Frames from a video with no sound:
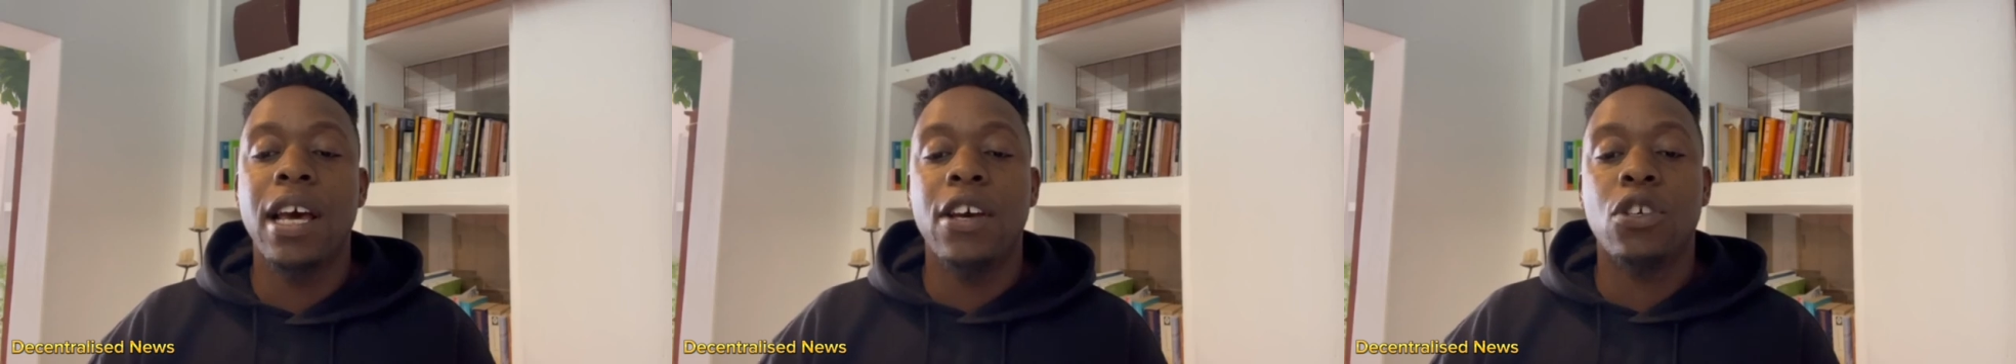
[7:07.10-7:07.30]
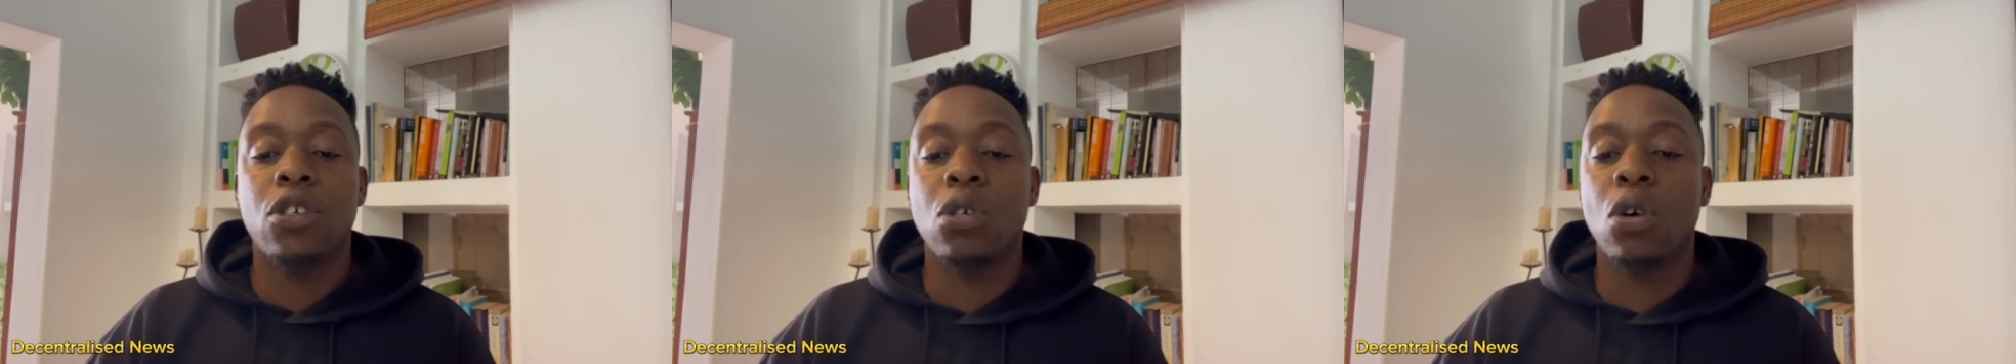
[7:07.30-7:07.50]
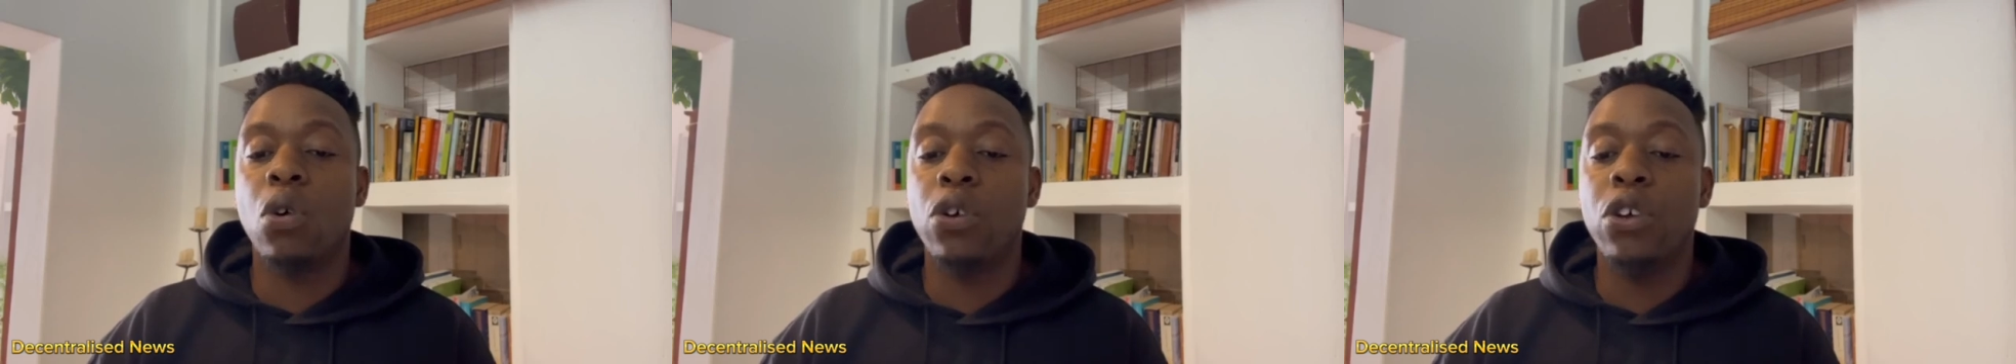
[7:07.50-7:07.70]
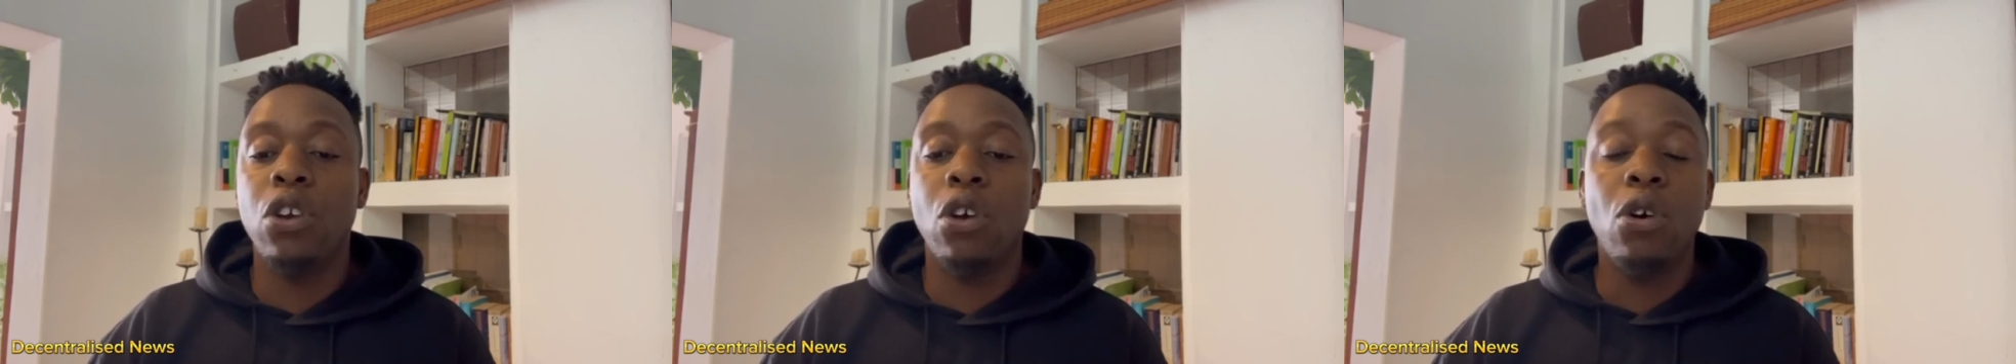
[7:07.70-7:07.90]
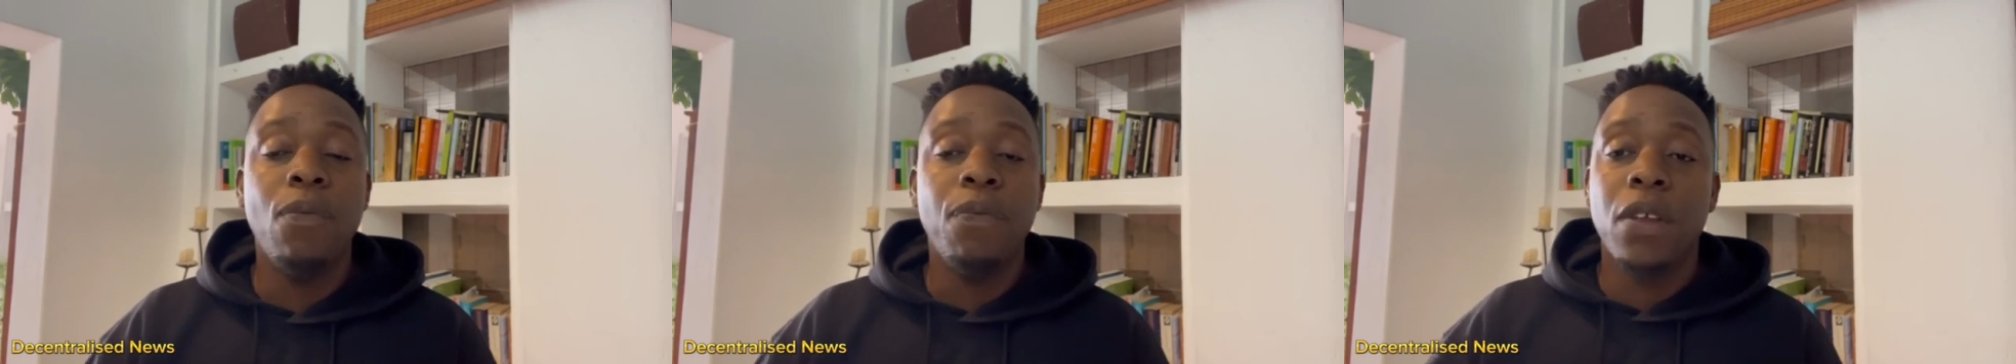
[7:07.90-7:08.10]
So,
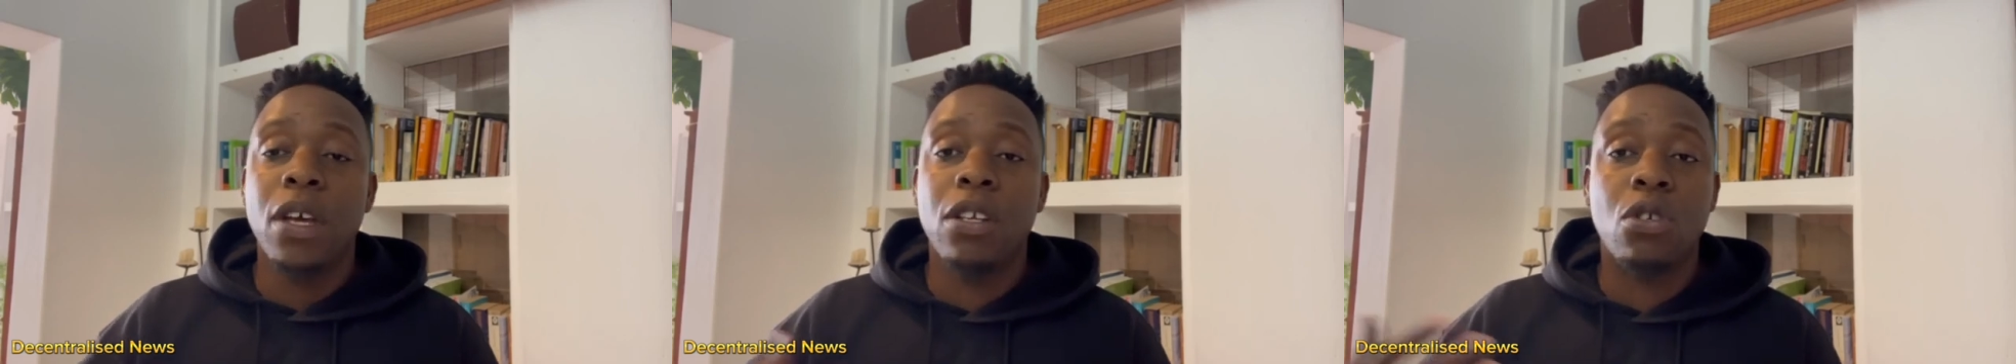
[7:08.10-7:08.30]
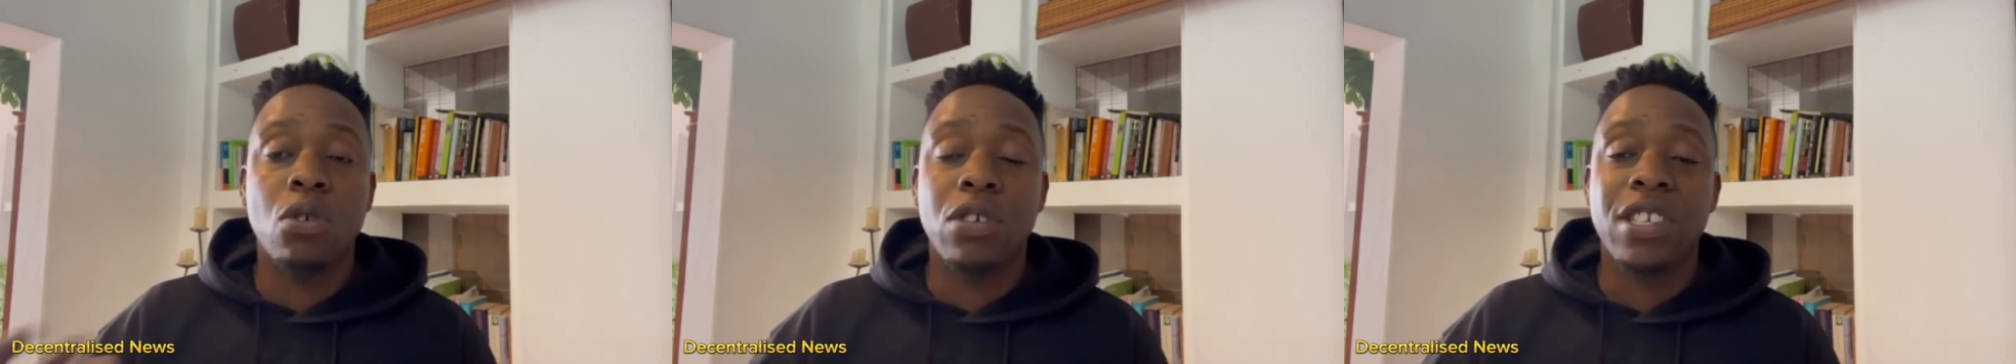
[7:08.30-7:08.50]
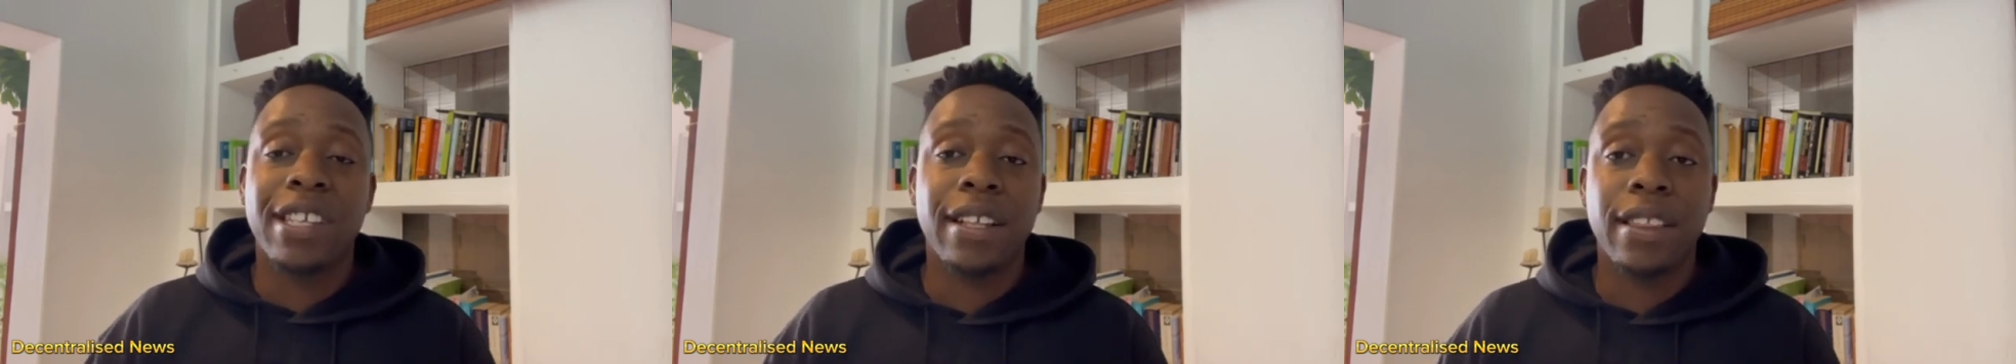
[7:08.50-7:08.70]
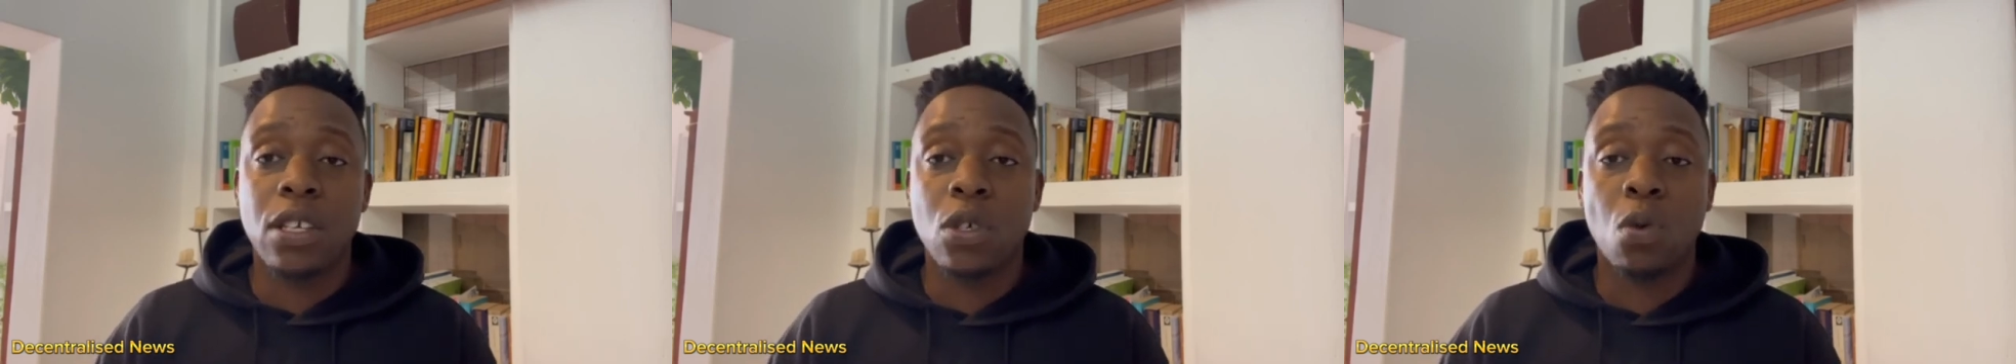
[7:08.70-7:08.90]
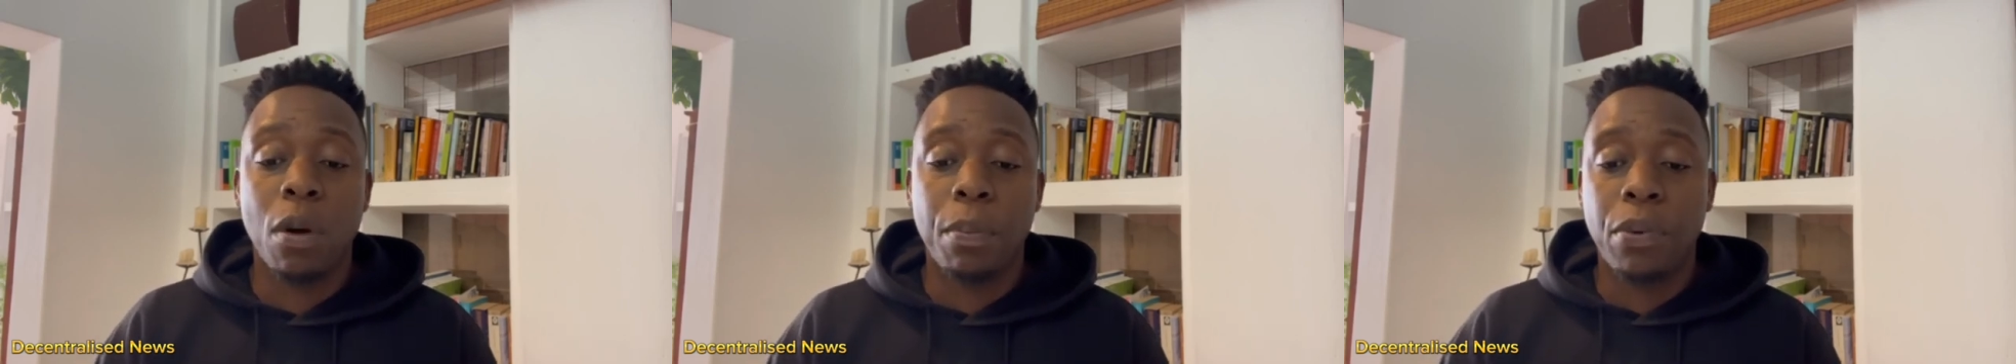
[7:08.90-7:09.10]
to start the
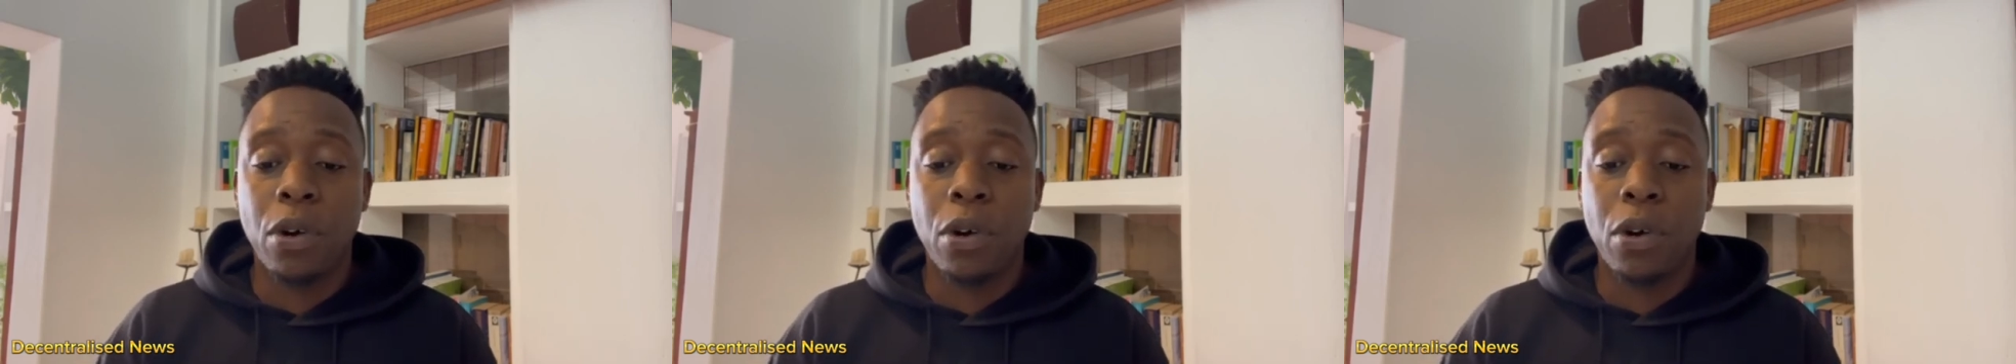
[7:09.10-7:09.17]
swap